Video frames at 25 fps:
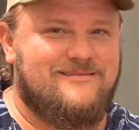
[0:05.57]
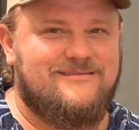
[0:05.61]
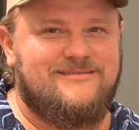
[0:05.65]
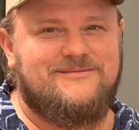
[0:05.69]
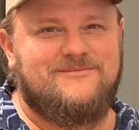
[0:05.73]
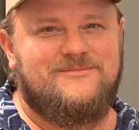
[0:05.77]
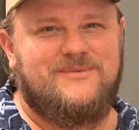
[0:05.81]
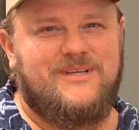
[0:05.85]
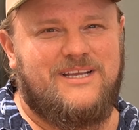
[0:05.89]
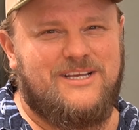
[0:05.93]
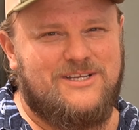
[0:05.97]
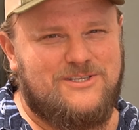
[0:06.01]

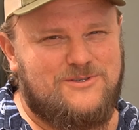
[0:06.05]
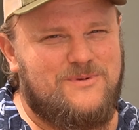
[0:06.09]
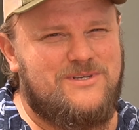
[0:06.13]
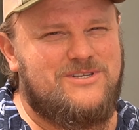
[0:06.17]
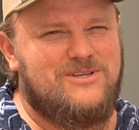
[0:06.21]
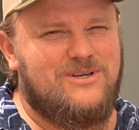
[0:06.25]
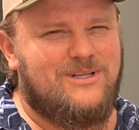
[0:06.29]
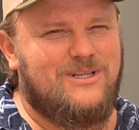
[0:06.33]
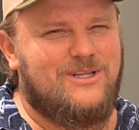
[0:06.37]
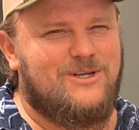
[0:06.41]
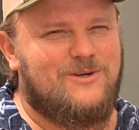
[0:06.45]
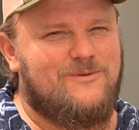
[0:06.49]
because we
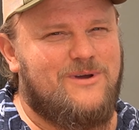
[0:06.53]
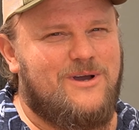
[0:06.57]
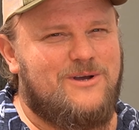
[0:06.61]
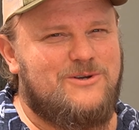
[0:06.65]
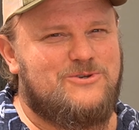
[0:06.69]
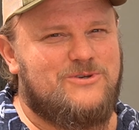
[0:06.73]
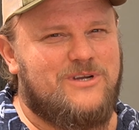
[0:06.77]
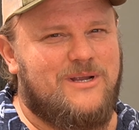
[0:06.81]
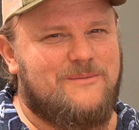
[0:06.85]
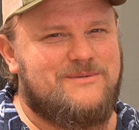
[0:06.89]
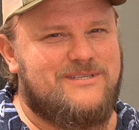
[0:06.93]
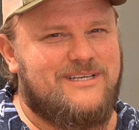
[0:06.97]
took a little road
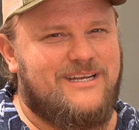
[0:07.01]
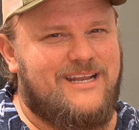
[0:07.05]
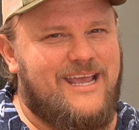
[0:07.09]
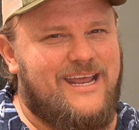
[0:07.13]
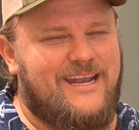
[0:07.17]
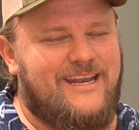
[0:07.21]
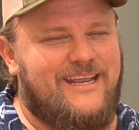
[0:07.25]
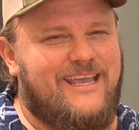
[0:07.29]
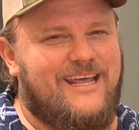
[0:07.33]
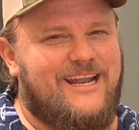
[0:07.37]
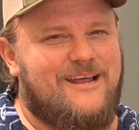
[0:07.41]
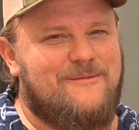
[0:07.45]
trip today
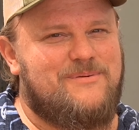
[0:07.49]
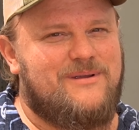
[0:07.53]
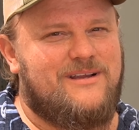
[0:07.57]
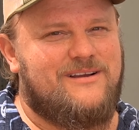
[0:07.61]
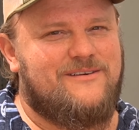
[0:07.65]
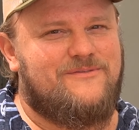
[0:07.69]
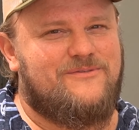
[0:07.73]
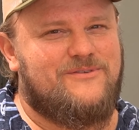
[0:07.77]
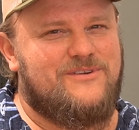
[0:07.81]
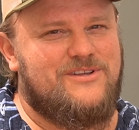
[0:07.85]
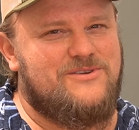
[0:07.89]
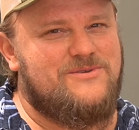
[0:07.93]
to get up
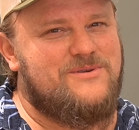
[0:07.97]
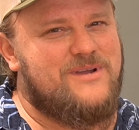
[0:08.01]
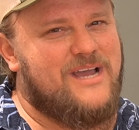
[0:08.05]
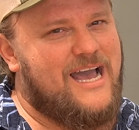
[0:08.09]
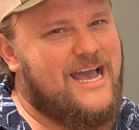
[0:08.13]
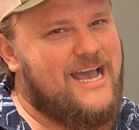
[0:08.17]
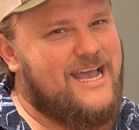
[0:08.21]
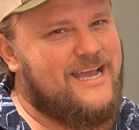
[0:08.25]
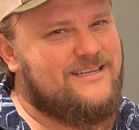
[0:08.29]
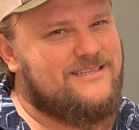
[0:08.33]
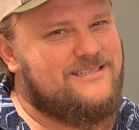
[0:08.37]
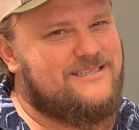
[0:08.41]
here for you
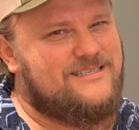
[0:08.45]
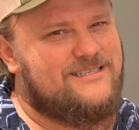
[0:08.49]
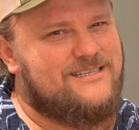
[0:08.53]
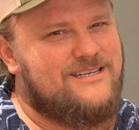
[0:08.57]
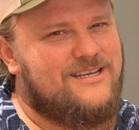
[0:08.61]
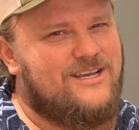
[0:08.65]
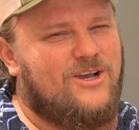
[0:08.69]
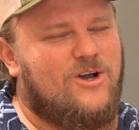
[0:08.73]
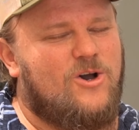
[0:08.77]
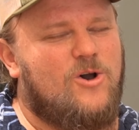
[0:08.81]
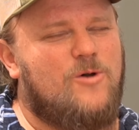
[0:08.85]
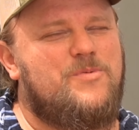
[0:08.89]
guys.
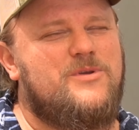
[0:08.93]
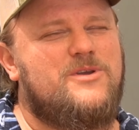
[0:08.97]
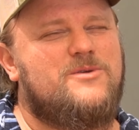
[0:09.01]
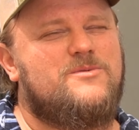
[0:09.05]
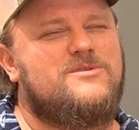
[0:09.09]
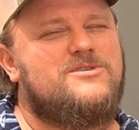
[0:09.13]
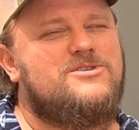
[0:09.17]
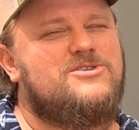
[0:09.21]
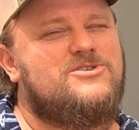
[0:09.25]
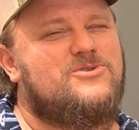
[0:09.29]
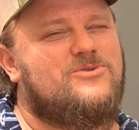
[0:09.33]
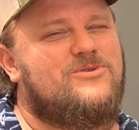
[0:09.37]
Hope you
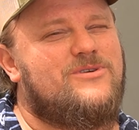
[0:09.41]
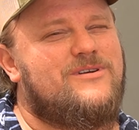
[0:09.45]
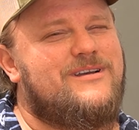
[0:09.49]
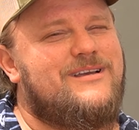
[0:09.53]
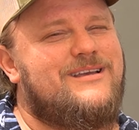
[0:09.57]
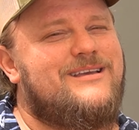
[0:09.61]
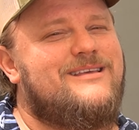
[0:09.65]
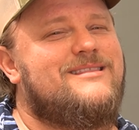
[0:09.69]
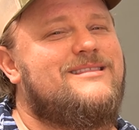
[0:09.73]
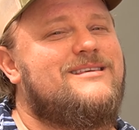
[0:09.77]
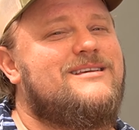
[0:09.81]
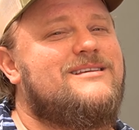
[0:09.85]

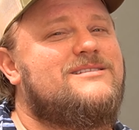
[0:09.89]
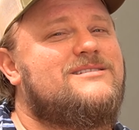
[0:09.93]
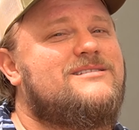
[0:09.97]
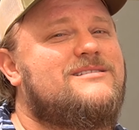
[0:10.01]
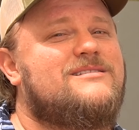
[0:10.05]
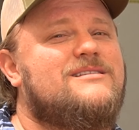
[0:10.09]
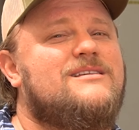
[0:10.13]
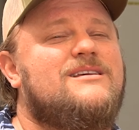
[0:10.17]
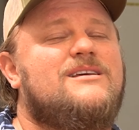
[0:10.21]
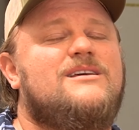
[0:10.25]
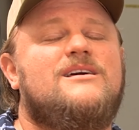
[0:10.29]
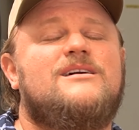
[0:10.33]
enjoy
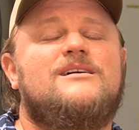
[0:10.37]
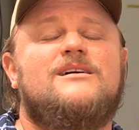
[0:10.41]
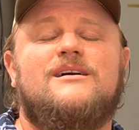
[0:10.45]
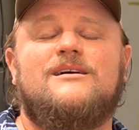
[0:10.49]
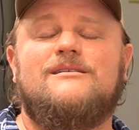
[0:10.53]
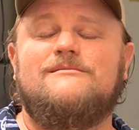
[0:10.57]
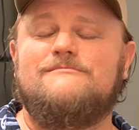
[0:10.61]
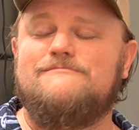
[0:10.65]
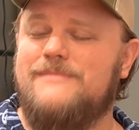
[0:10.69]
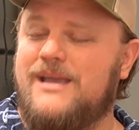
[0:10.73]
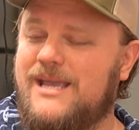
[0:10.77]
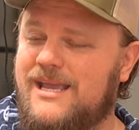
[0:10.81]
this
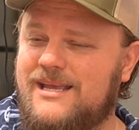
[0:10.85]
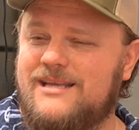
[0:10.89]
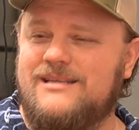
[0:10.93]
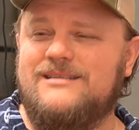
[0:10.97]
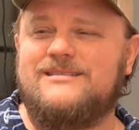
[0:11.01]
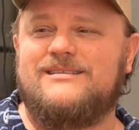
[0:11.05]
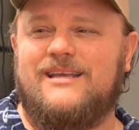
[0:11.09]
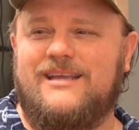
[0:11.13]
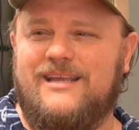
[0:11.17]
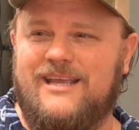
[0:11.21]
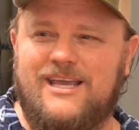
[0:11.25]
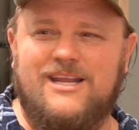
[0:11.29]

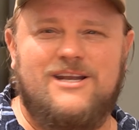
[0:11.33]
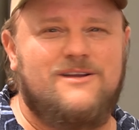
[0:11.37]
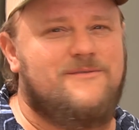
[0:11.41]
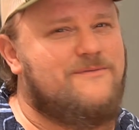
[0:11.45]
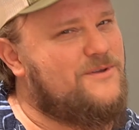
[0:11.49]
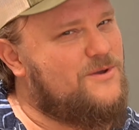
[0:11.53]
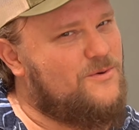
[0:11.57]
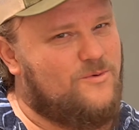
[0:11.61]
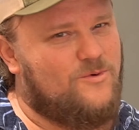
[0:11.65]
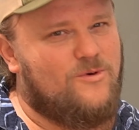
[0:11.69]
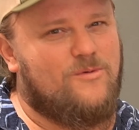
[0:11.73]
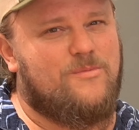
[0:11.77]
amazing
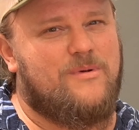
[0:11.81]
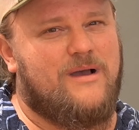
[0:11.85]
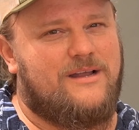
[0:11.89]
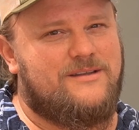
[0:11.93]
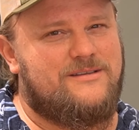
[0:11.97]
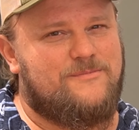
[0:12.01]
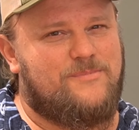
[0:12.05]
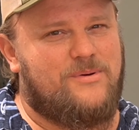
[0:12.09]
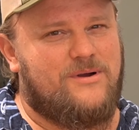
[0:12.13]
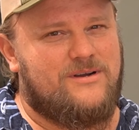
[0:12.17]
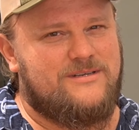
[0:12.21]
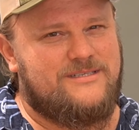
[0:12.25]
interview we're about
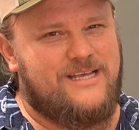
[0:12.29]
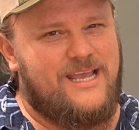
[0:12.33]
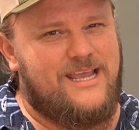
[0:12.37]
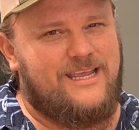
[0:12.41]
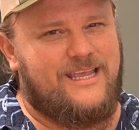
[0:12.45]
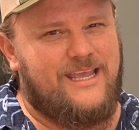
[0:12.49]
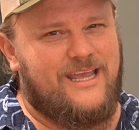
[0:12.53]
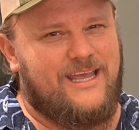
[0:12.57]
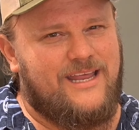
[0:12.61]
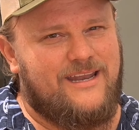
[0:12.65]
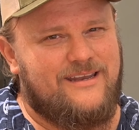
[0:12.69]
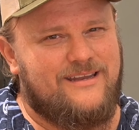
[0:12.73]
to
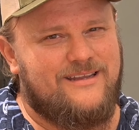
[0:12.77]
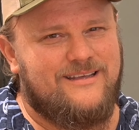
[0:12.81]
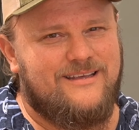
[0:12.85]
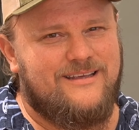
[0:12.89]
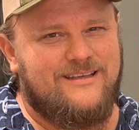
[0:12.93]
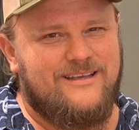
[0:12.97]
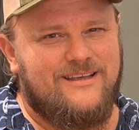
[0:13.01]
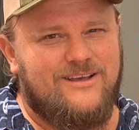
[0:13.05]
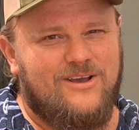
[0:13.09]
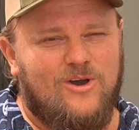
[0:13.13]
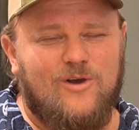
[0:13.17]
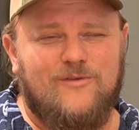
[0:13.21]
partake in
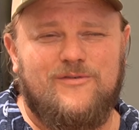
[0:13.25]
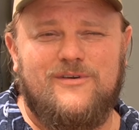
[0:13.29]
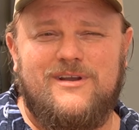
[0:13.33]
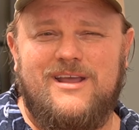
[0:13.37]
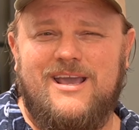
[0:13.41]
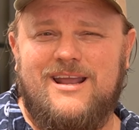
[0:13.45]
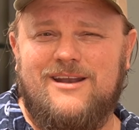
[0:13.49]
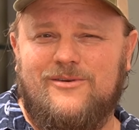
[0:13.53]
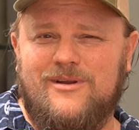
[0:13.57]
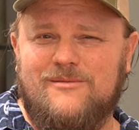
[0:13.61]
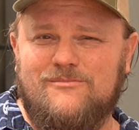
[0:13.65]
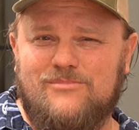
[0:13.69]
over
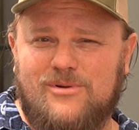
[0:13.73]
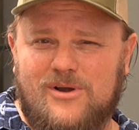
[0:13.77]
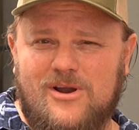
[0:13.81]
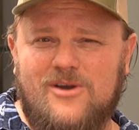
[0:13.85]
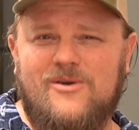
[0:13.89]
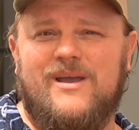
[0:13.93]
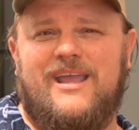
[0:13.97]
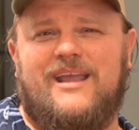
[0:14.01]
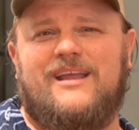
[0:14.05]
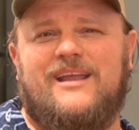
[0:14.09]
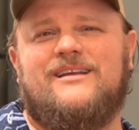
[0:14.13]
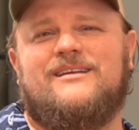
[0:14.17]
at Enegren
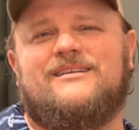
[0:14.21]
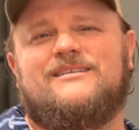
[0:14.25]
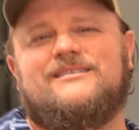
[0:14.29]
Brewing.